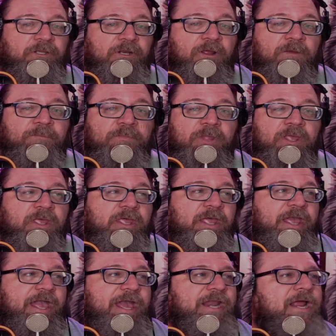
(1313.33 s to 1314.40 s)
and
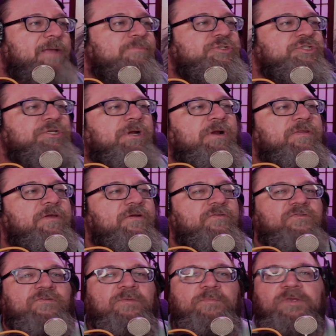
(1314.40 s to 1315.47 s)
I'm sure there's
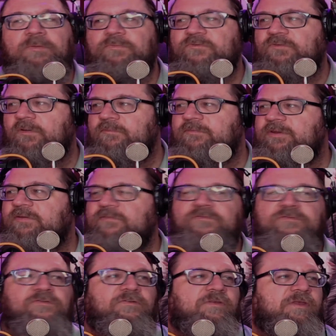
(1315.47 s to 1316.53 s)
some
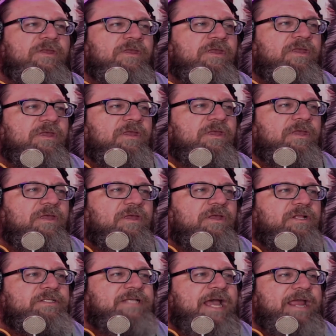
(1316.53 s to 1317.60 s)
conservatives
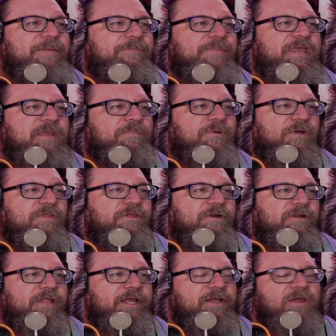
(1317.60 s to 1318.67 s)
type people that
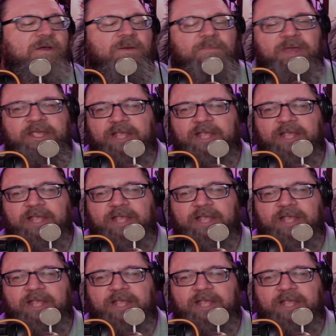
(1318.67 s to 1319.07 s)
are like, oh my